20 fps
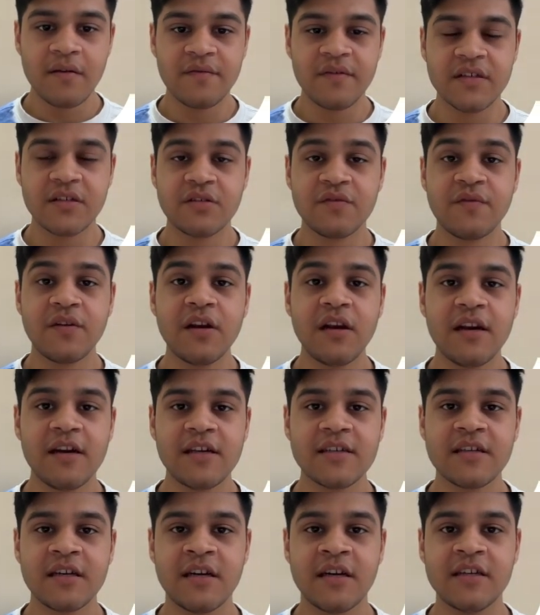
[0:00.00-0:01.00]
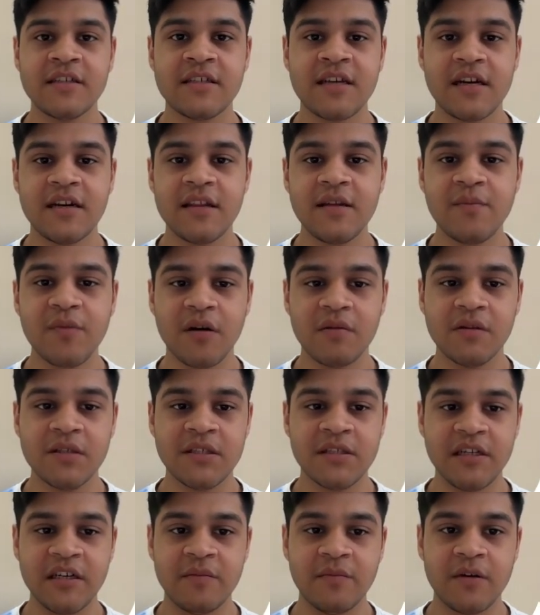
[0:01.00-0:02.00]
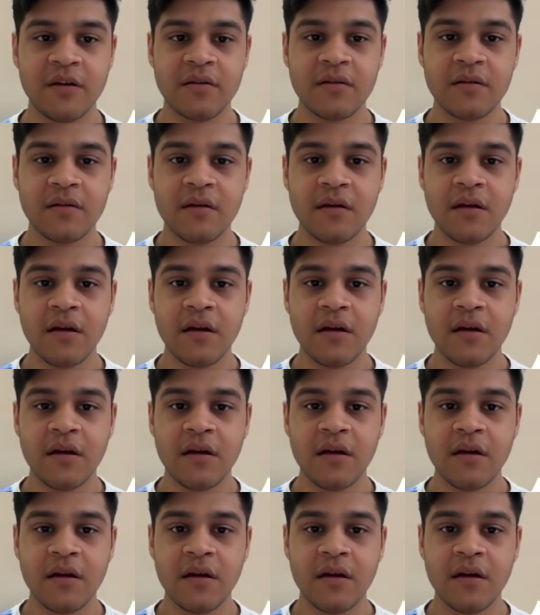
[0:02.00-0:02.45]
First of all, let us understand the problem statement.